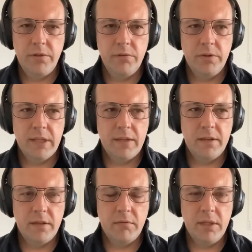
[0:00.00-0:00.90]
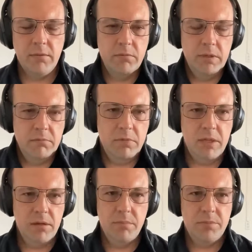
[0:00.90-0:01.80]
with that thing? We
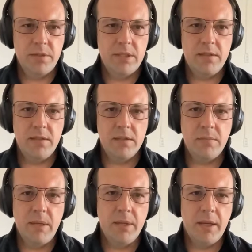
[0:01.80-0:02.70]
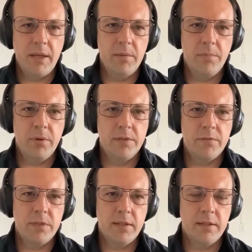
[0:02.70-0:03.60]
ended up just testing some API endpoints,
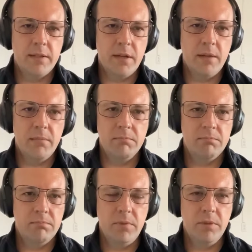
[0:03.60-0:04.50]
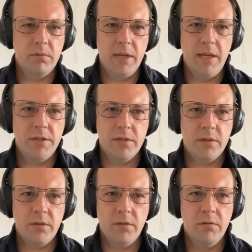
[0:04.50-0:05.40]
which at the time, ages
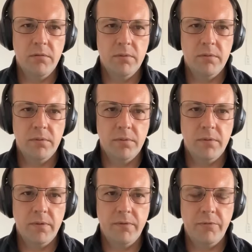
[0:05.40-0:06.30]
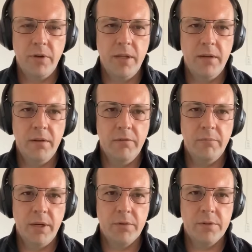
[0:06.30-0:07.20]
ago, the front end of
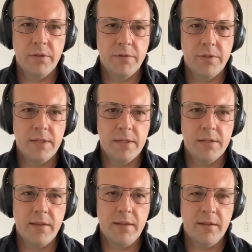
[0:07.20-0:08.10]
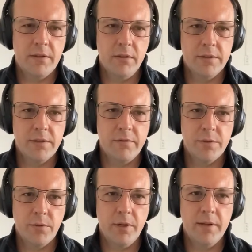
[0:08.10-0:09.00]
microservices, I think they called it
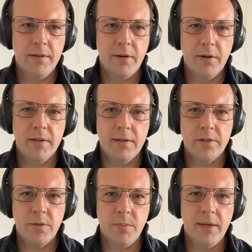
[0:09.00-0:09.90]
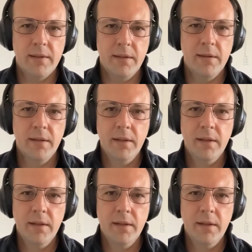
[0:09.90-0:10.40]
service-oriented architecture back then.